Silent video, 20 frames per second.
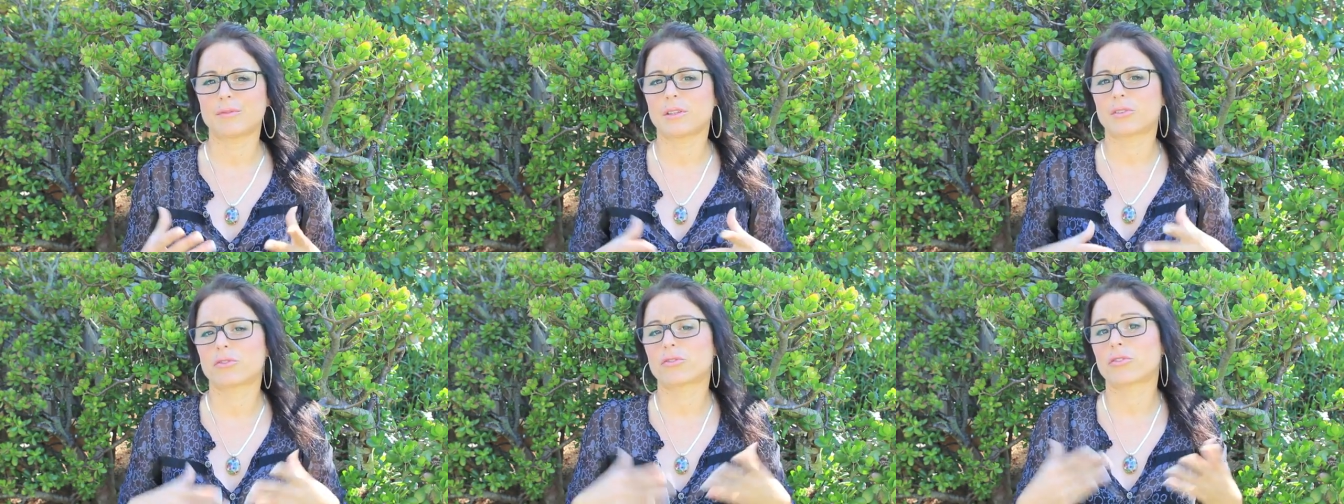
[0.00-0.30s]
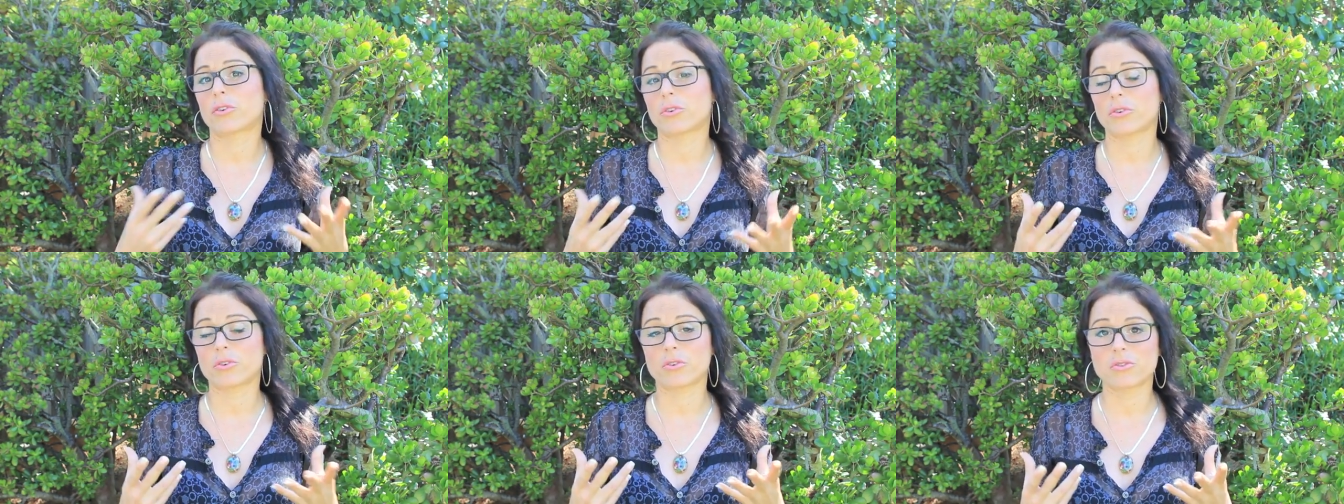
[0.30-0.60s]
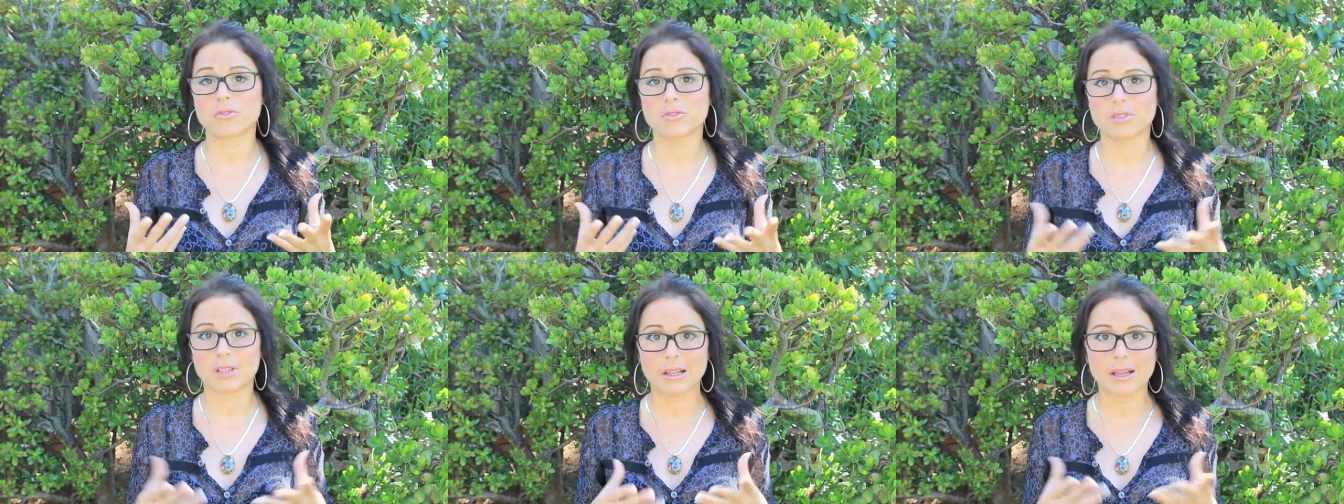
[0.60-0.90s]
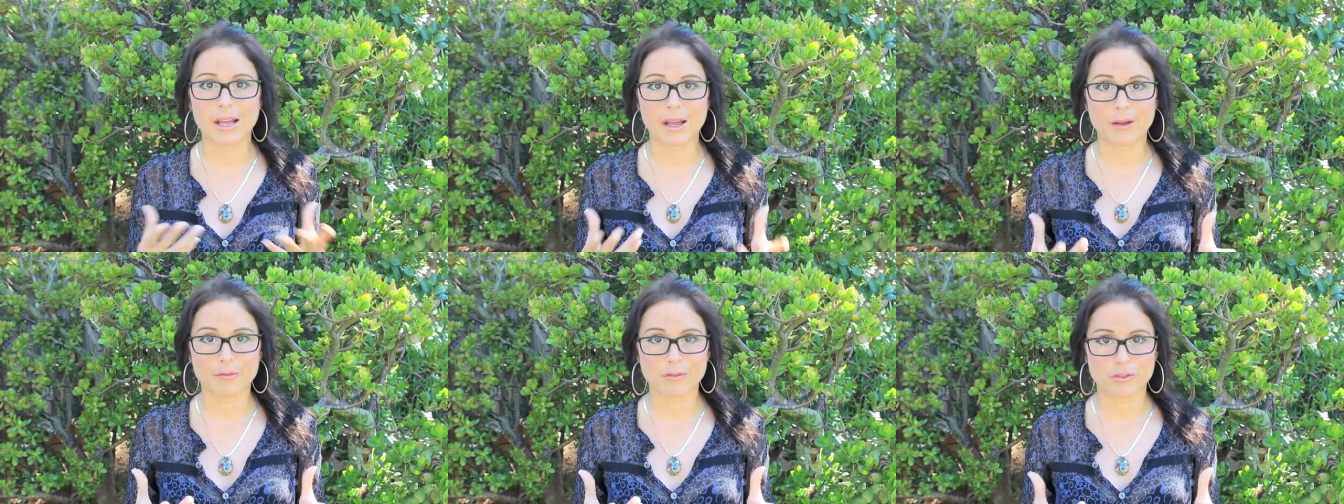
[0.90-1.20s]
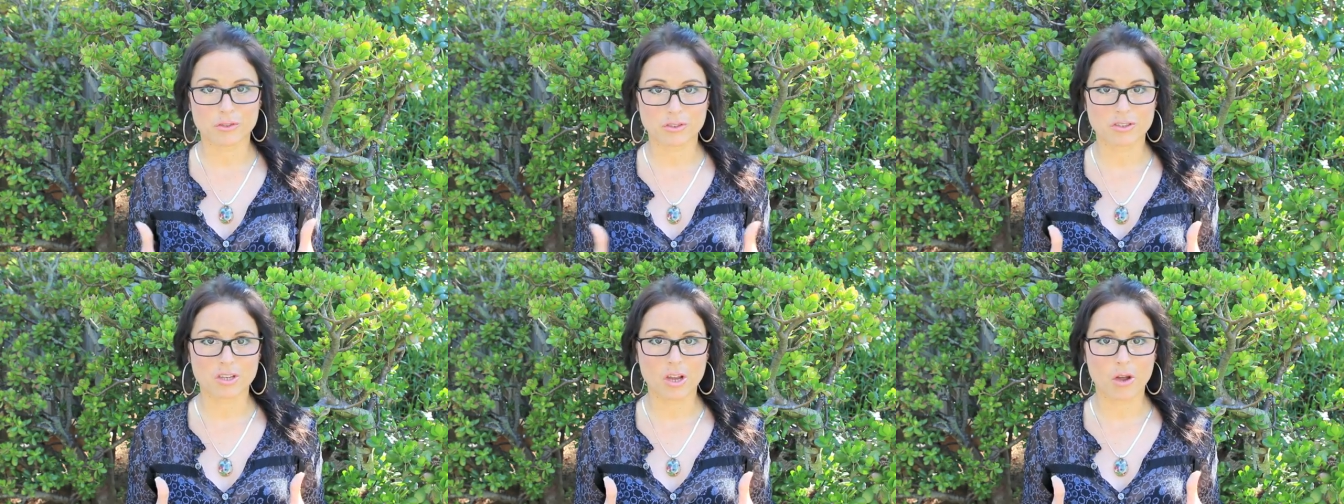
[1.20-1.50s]
the truth, the love
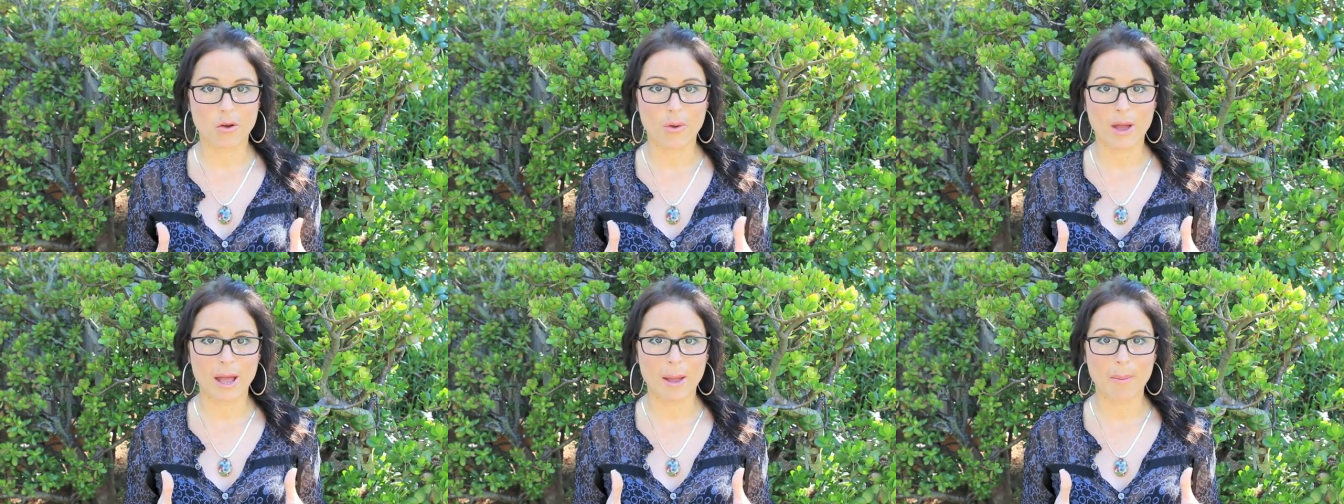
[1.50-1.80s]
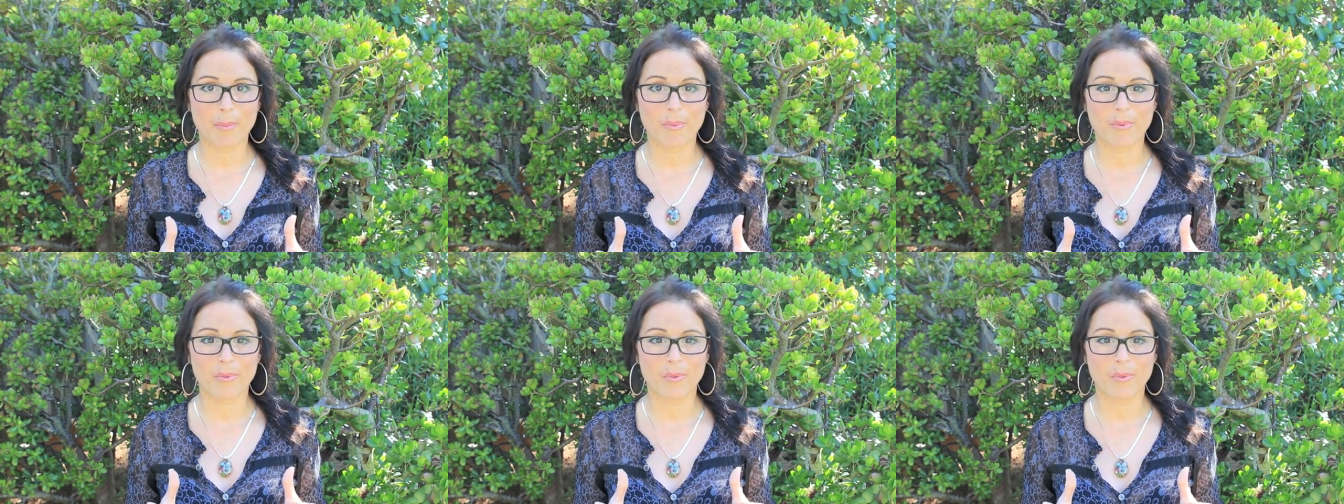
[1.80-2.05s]
to show up.